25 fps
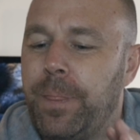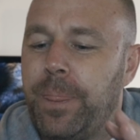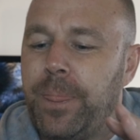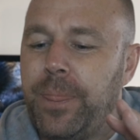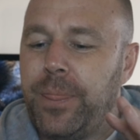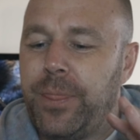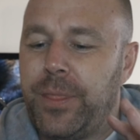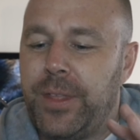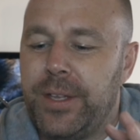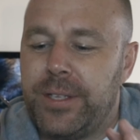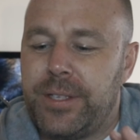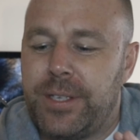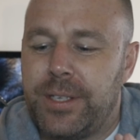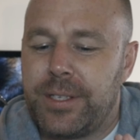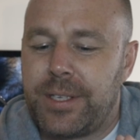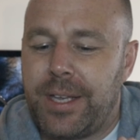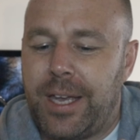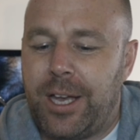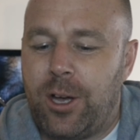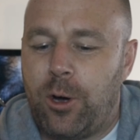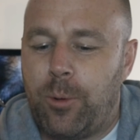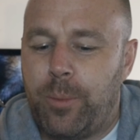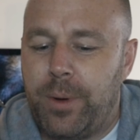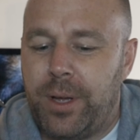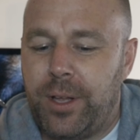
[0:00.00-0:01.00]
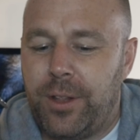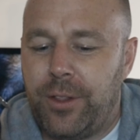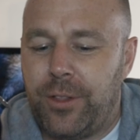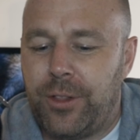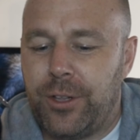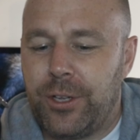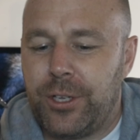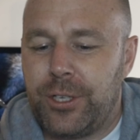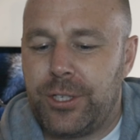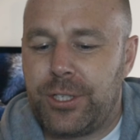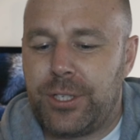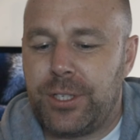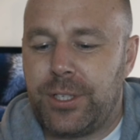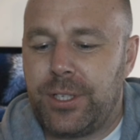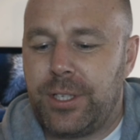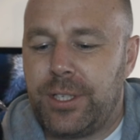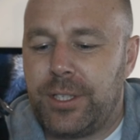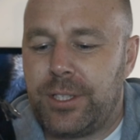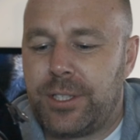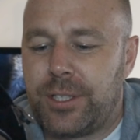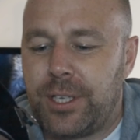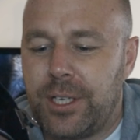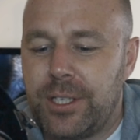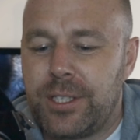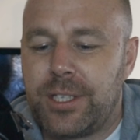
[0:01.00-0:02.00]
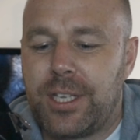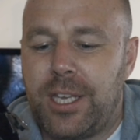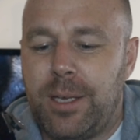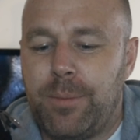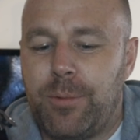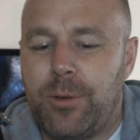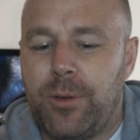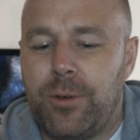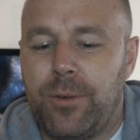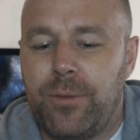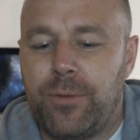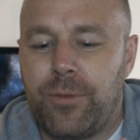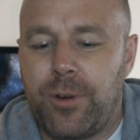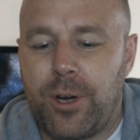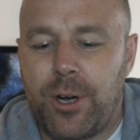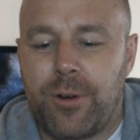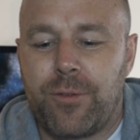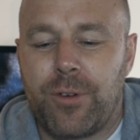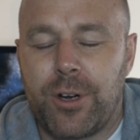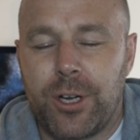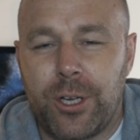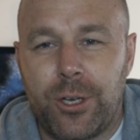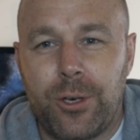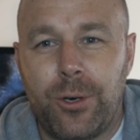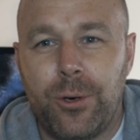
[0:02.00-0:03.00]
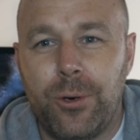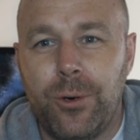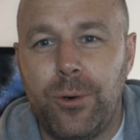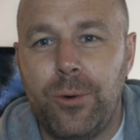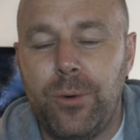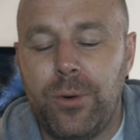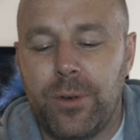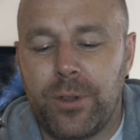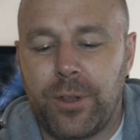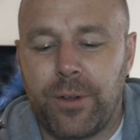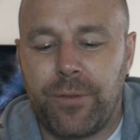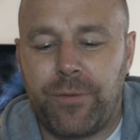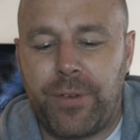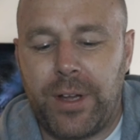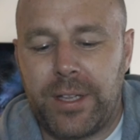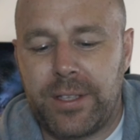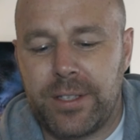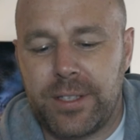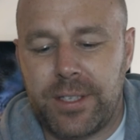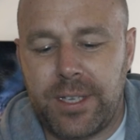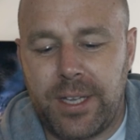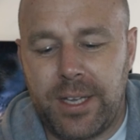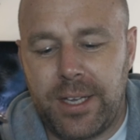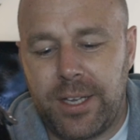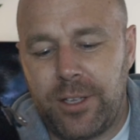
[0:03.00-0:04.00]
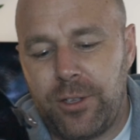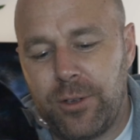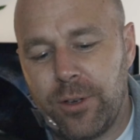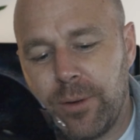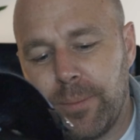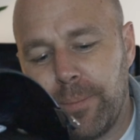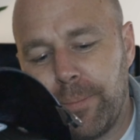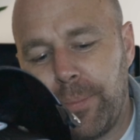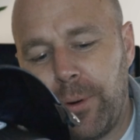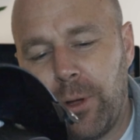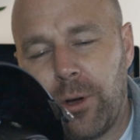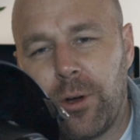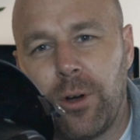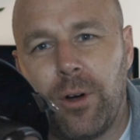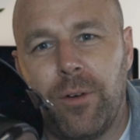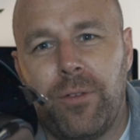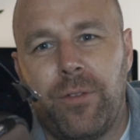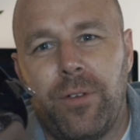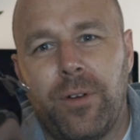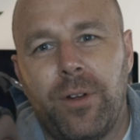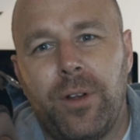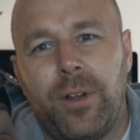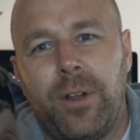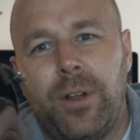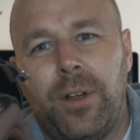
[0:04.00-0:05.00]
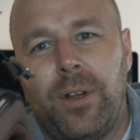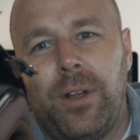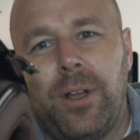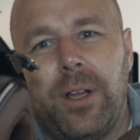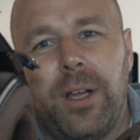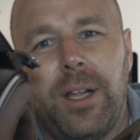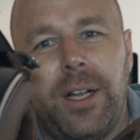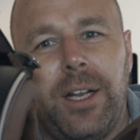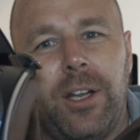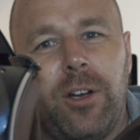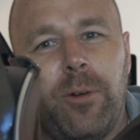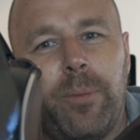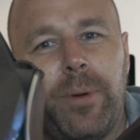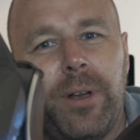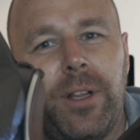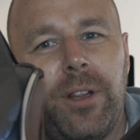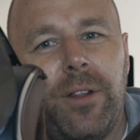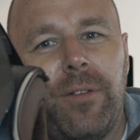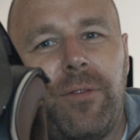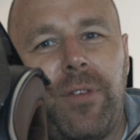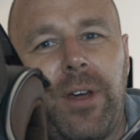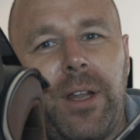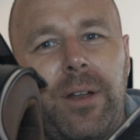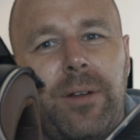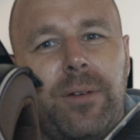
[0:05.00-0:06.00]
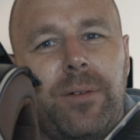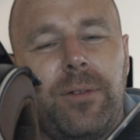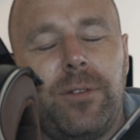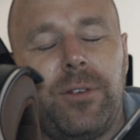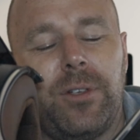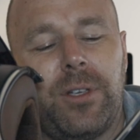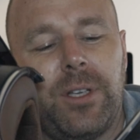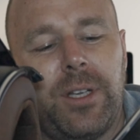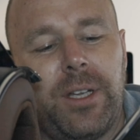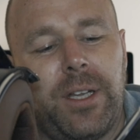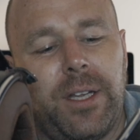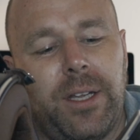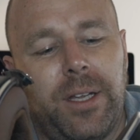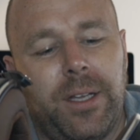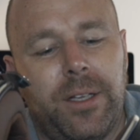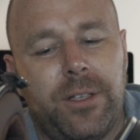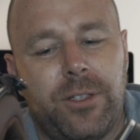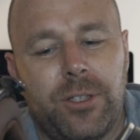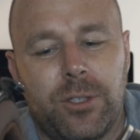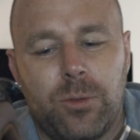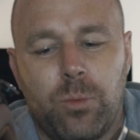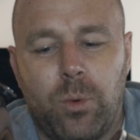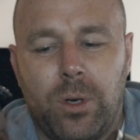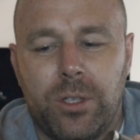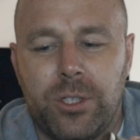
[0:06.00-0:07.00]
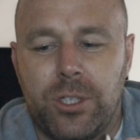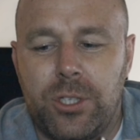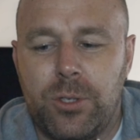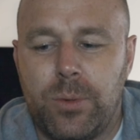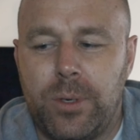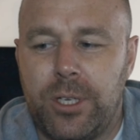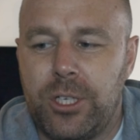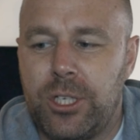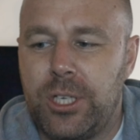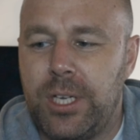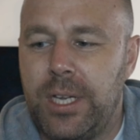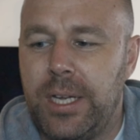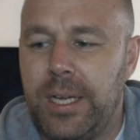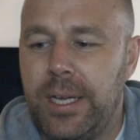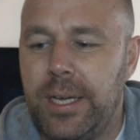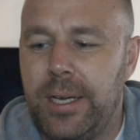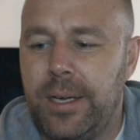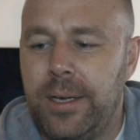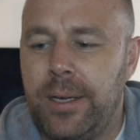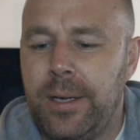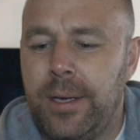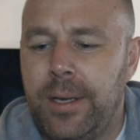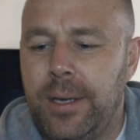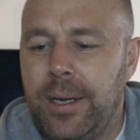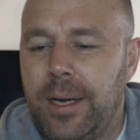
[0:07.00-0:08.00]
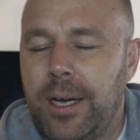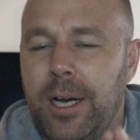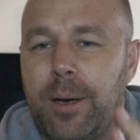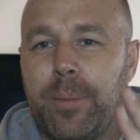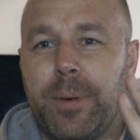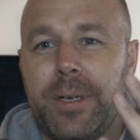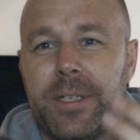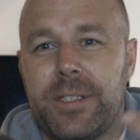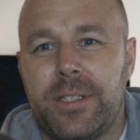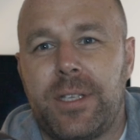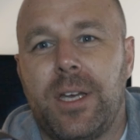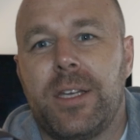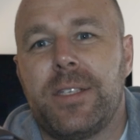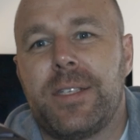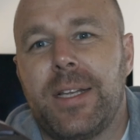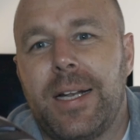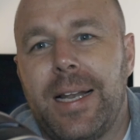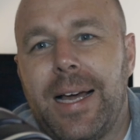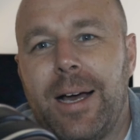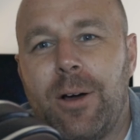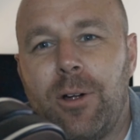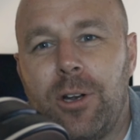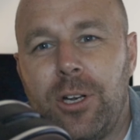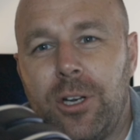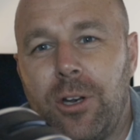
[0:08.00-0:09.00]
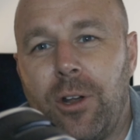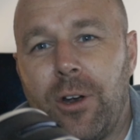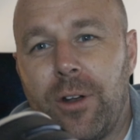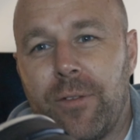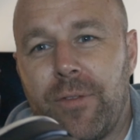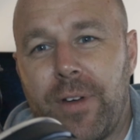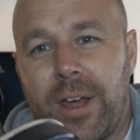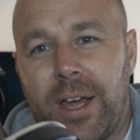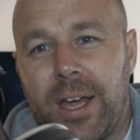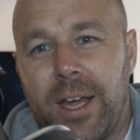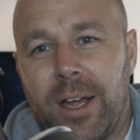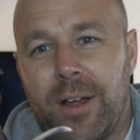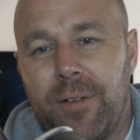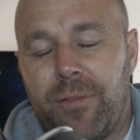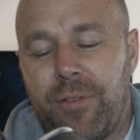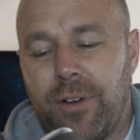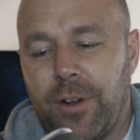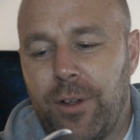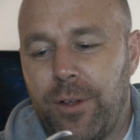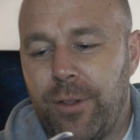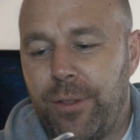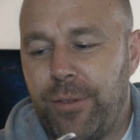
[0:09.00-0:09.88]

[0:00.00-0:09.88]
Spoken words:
this is a helmet that does keep you very, very cool. The vents here, you can block off a little bit of the vent, you can hear just one switch here, but it does allow a lot of airflow